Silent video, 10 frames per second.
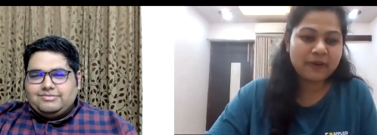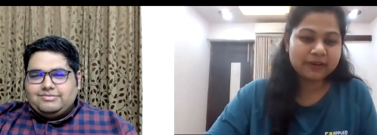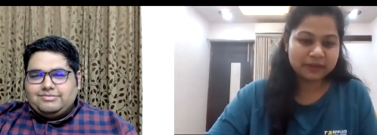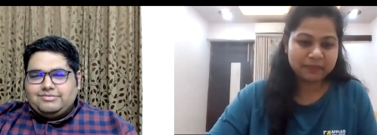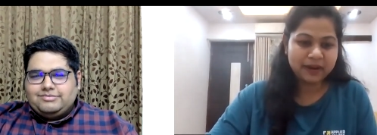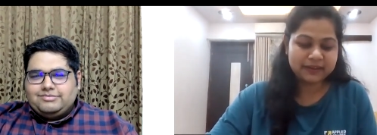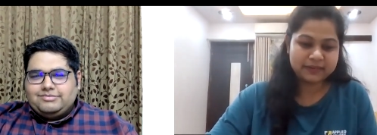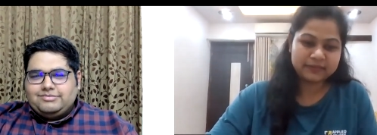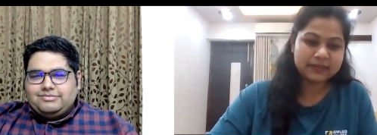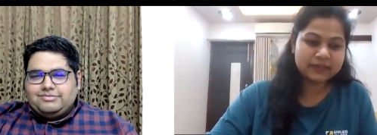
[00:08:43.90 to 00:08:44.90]
Speaker 1: important part
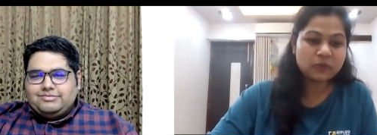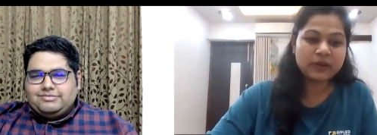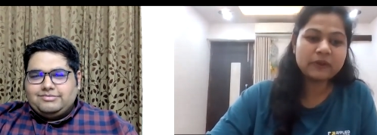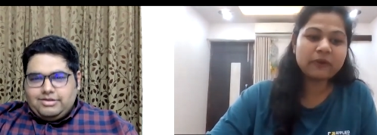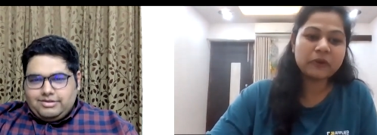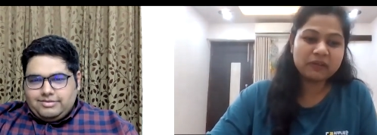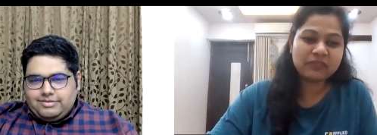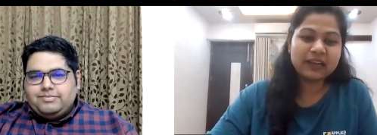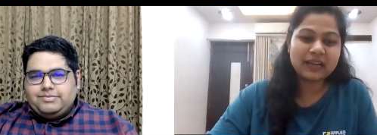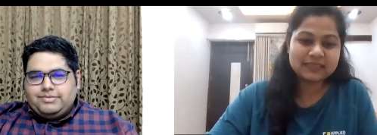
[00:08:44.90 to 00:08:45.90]
here. It's okay not to give
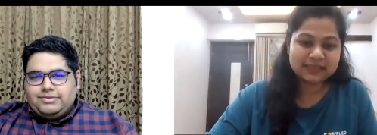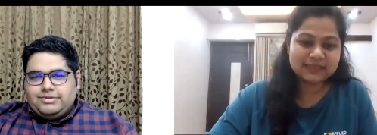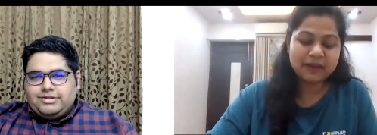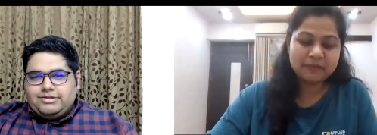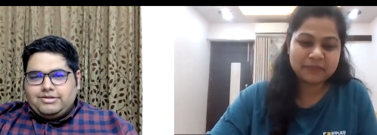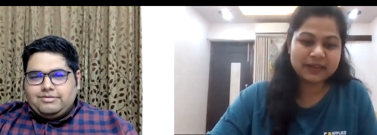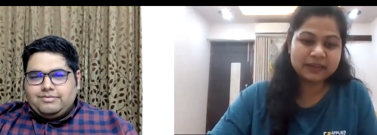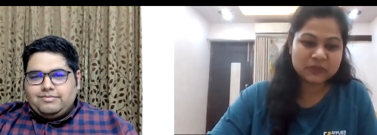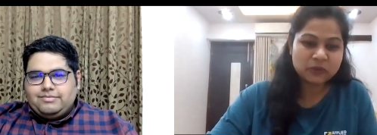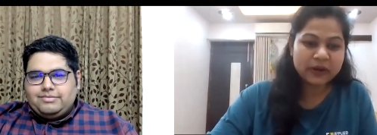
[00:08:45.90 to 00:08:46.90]
the last exam, but
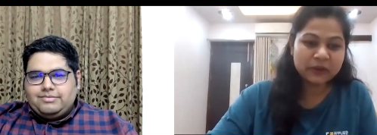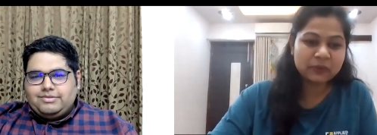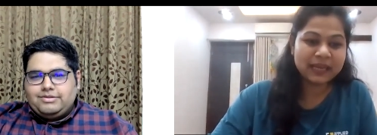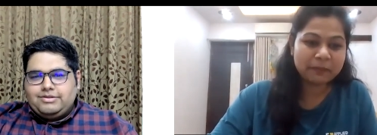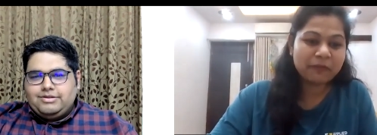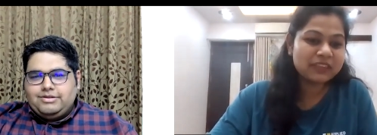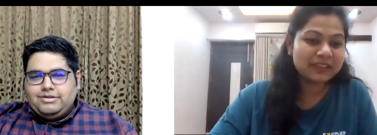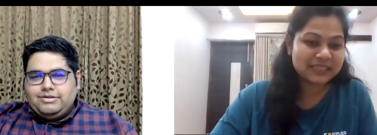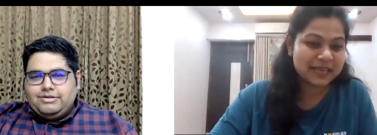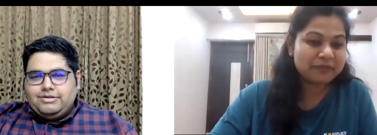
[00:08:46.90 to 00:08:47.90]
it's okay to keep up with
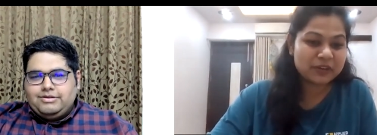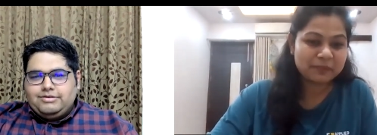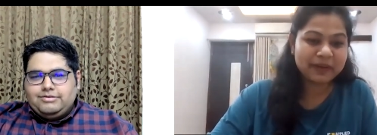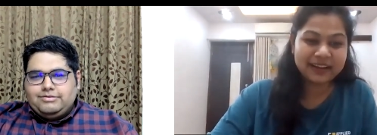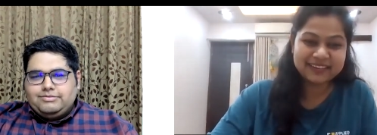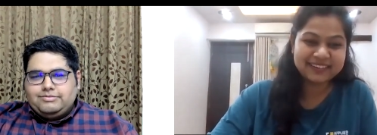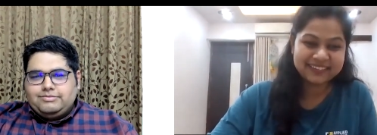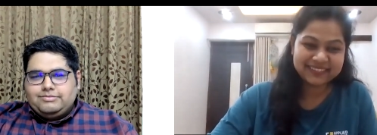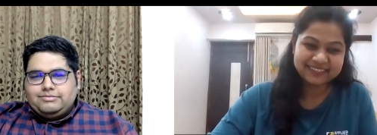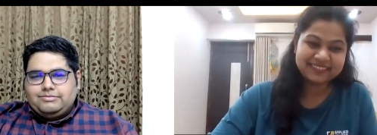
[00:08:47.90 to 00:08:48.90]
the same willpower.
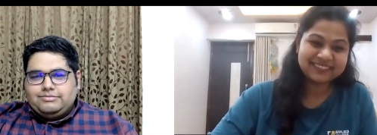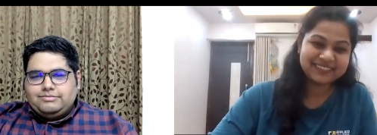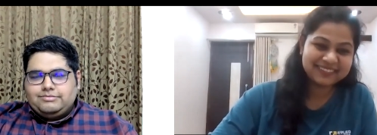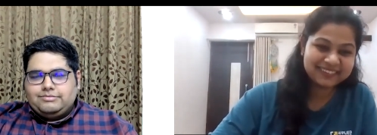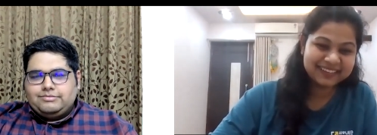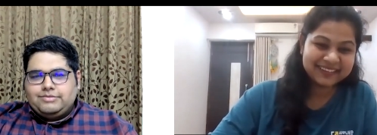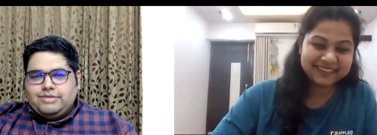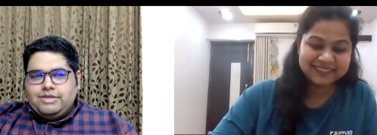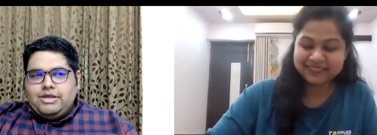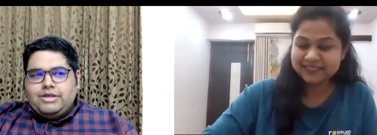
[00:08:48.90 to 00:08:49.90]

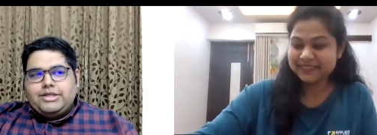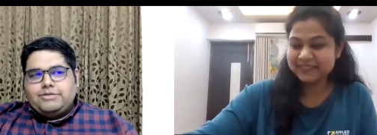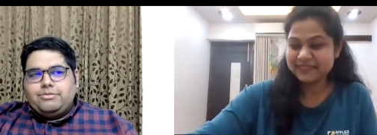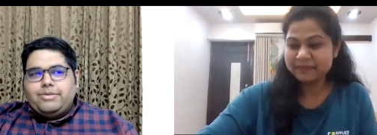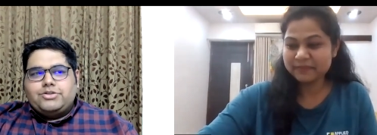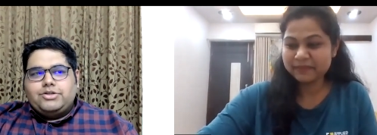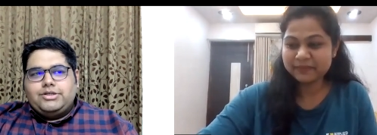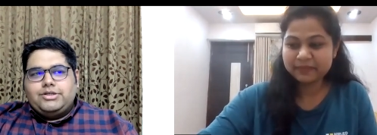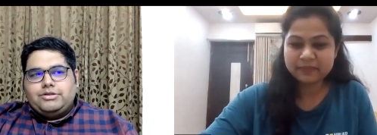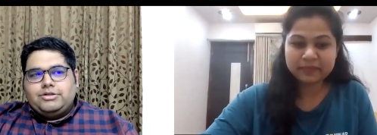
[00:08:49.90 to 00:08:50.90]
Speaker 2: Yes, ma'am. Actually,
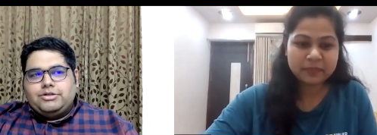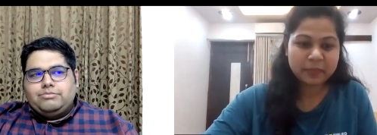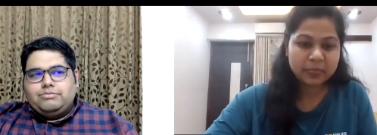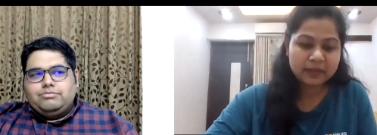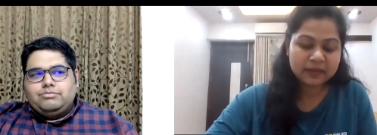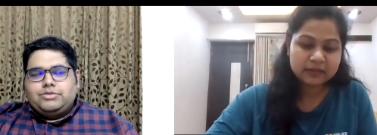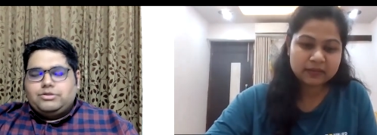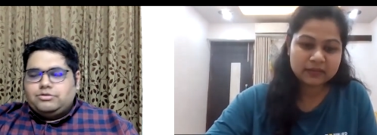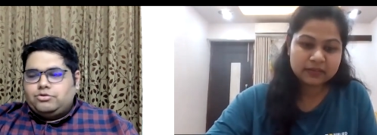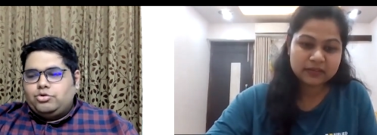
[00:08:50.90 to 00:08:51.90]

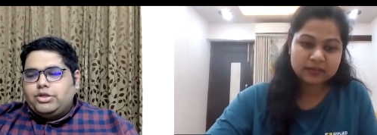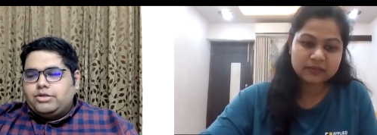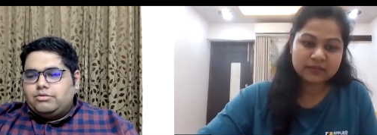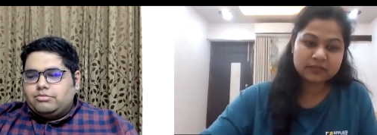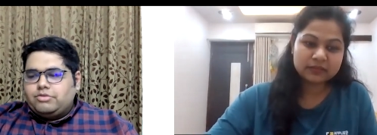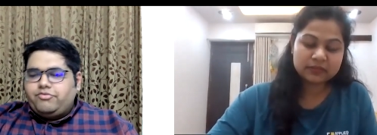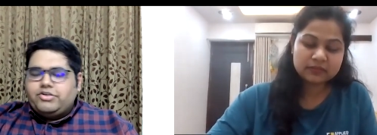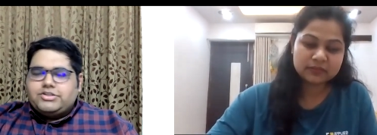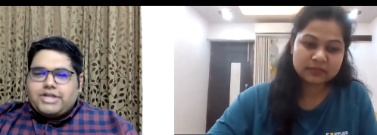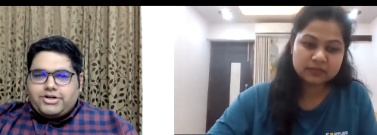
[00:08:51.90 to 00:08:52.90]
doing the first
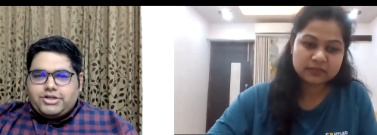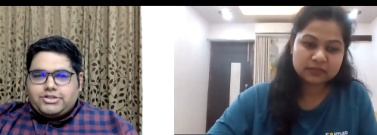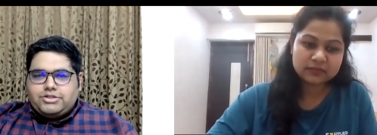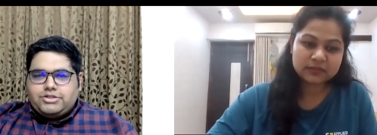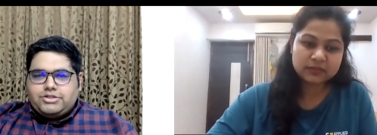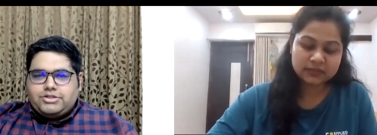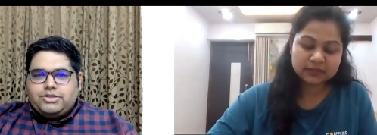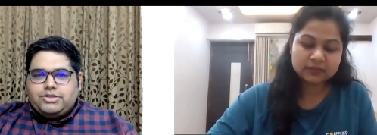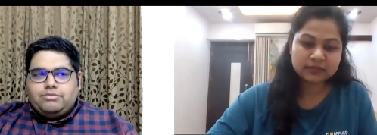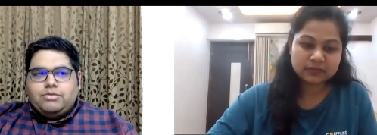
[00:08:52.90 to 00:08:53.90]
iteration,
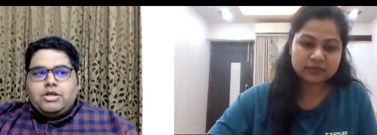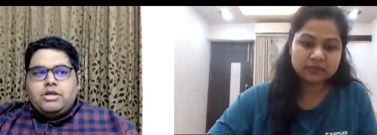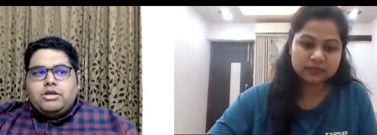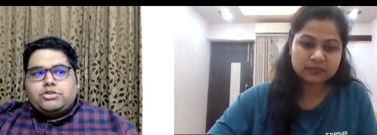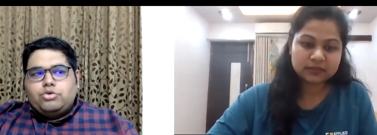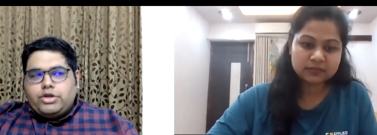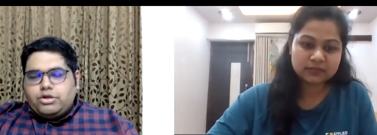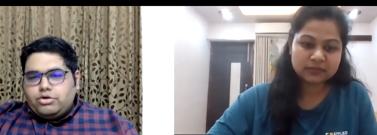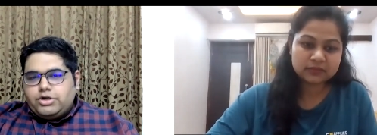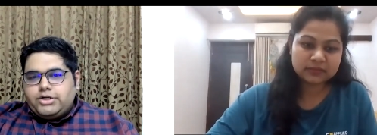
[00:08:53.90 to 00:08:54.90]
then scoring good
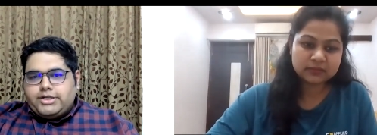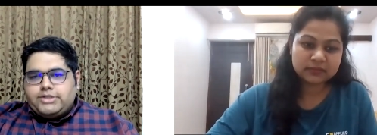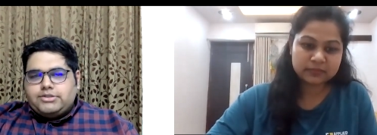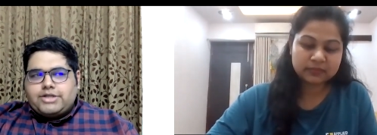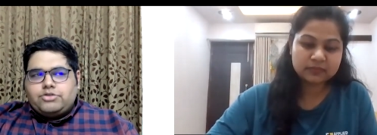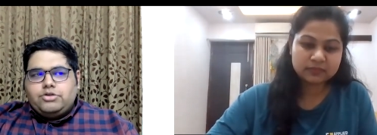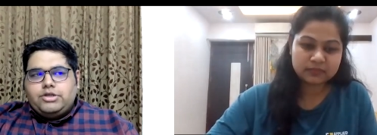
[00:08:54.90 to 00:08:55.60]
in tests actually